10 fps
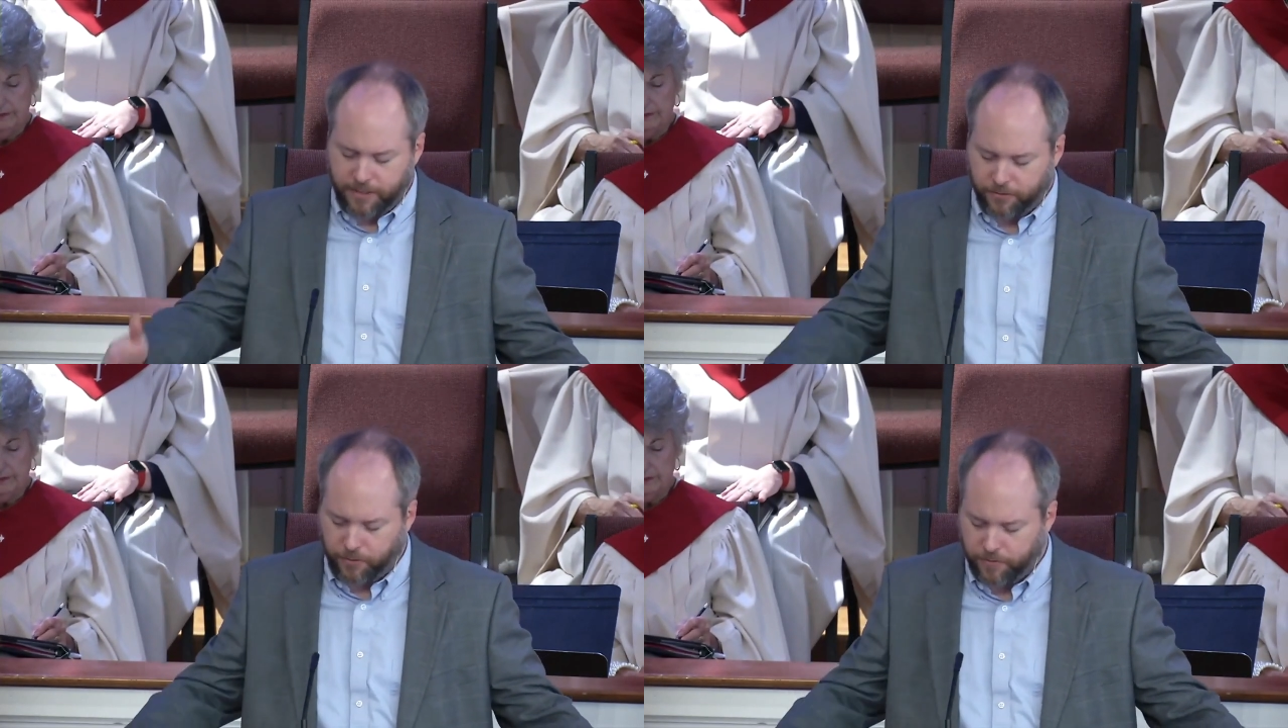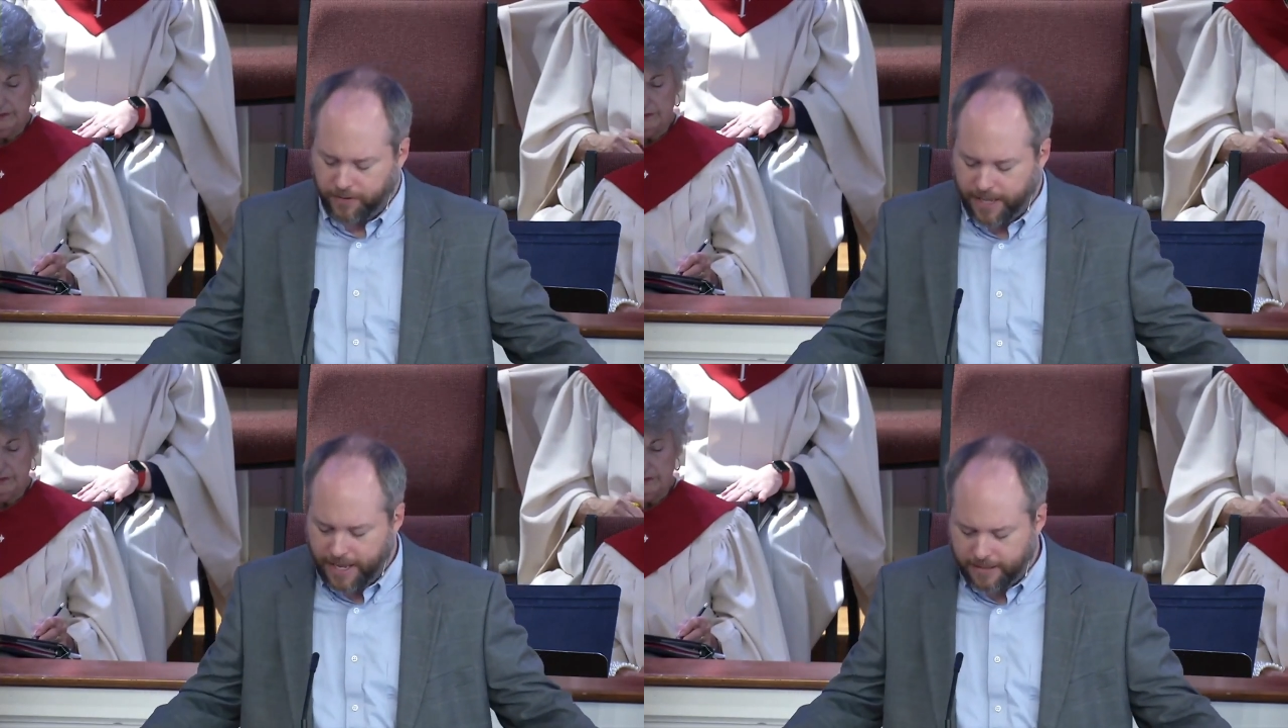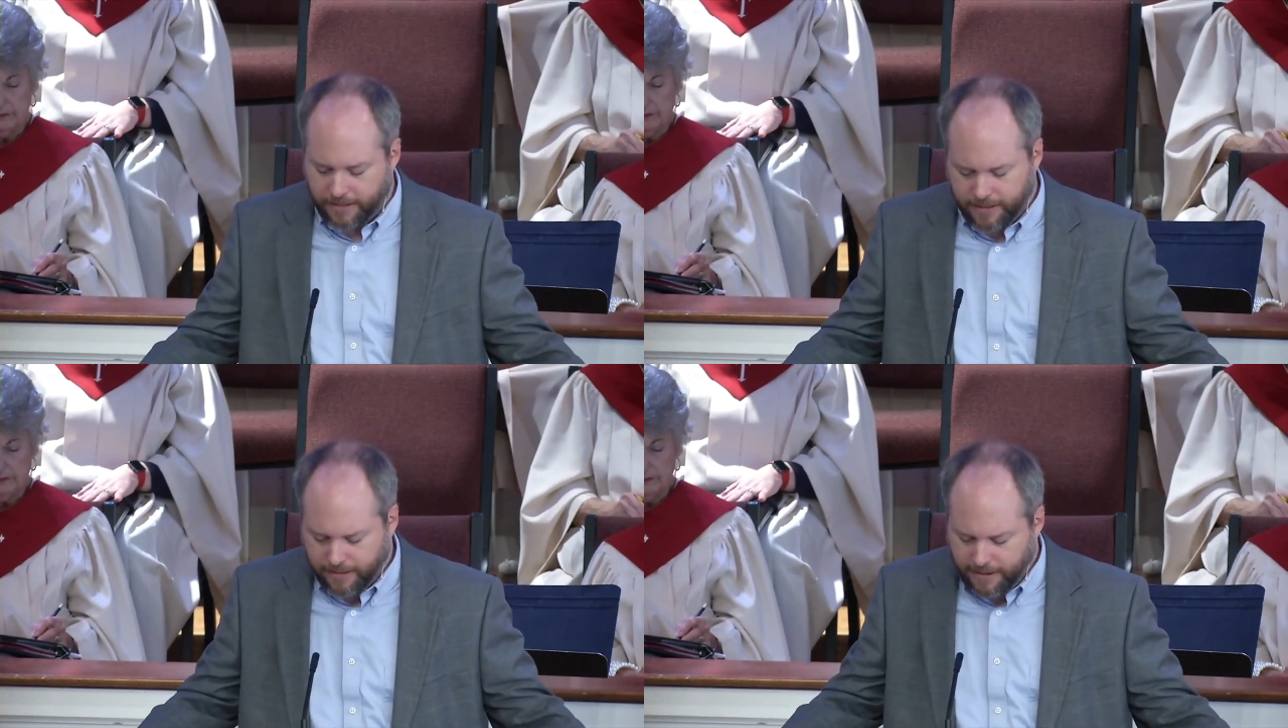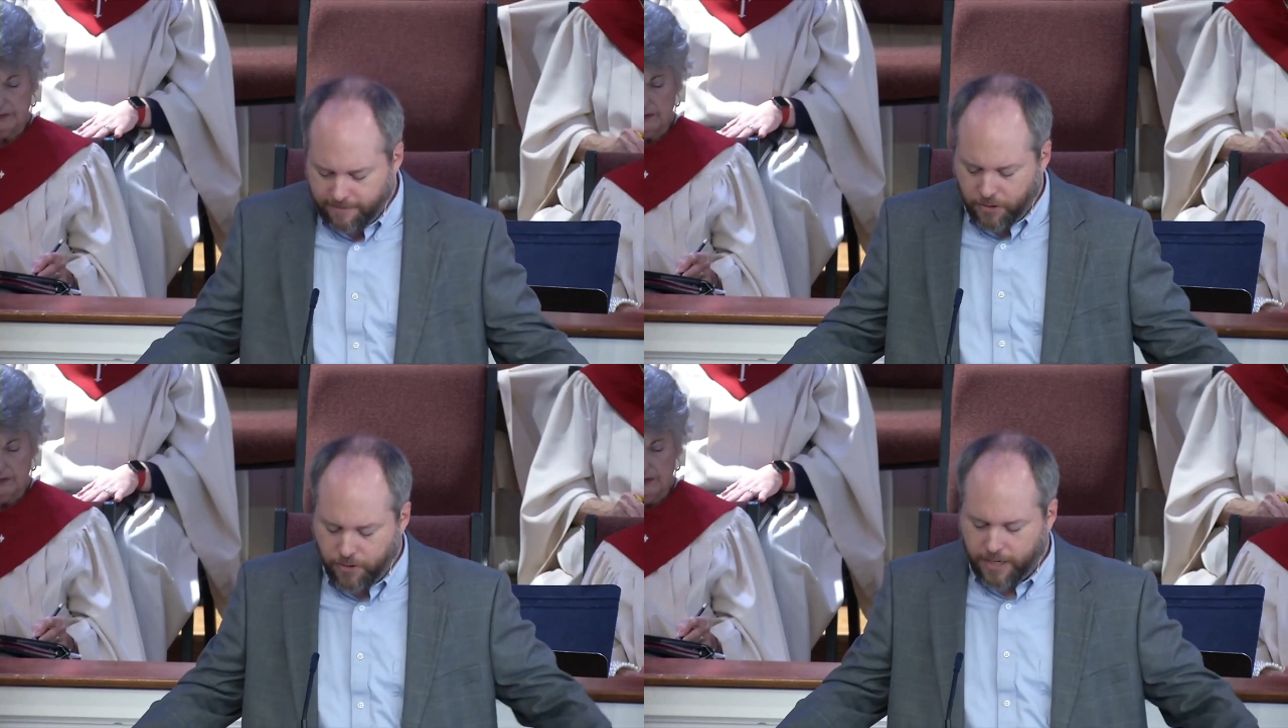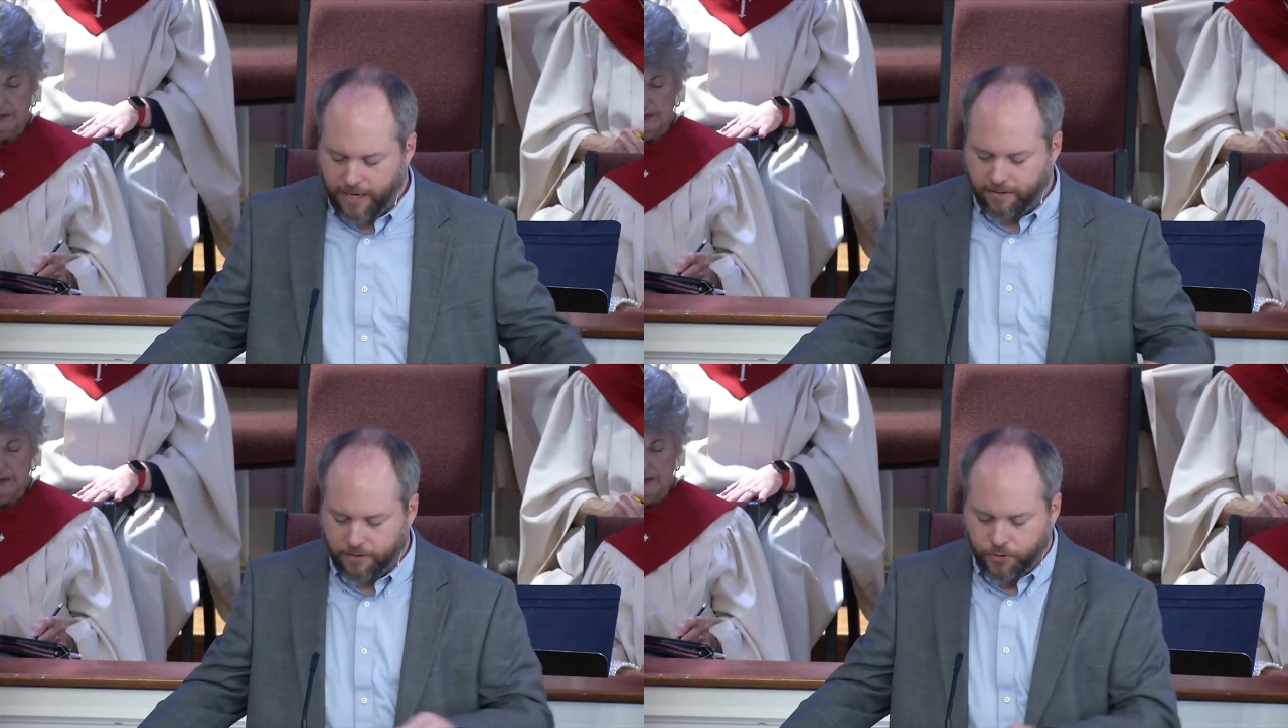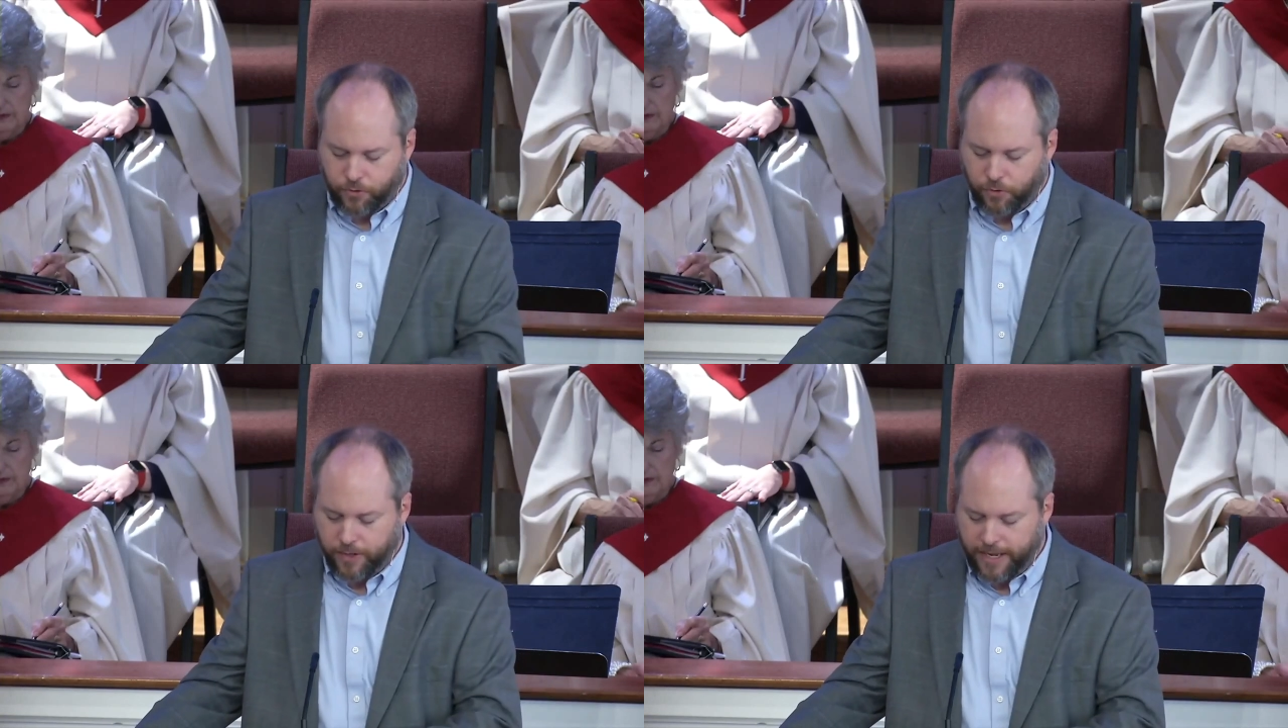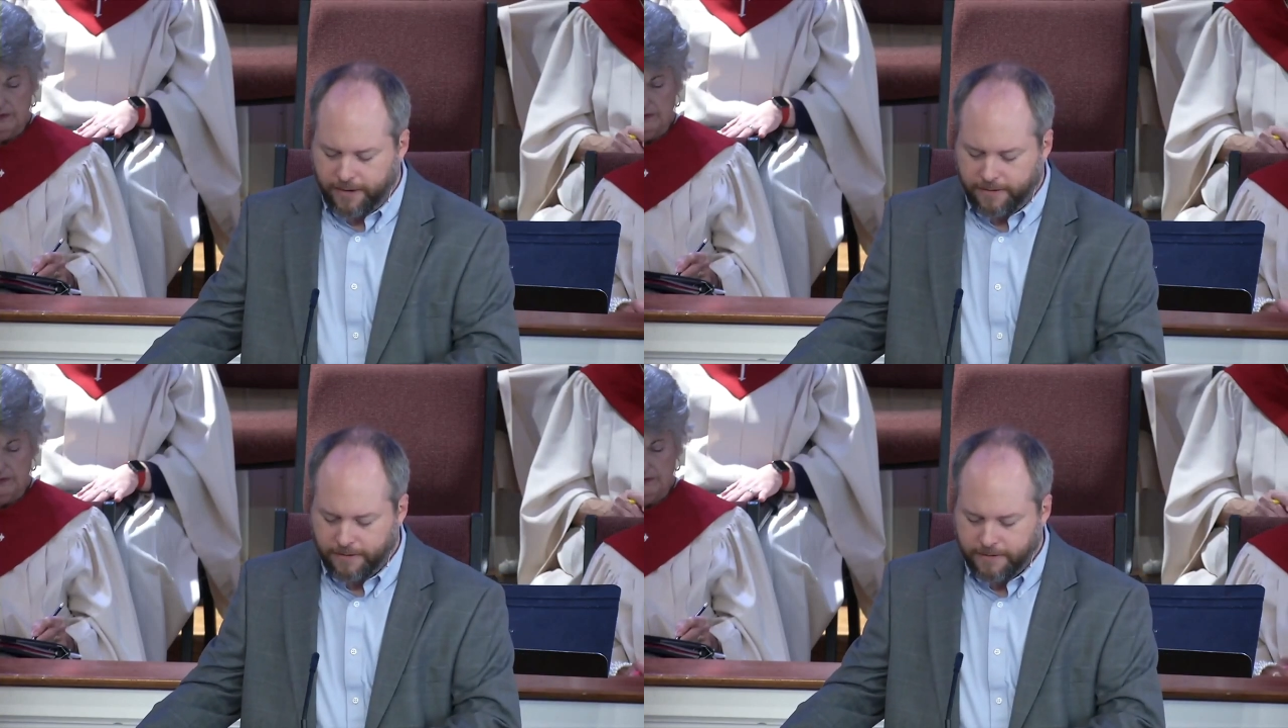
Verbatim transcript: guilt over that, even though you can't control that.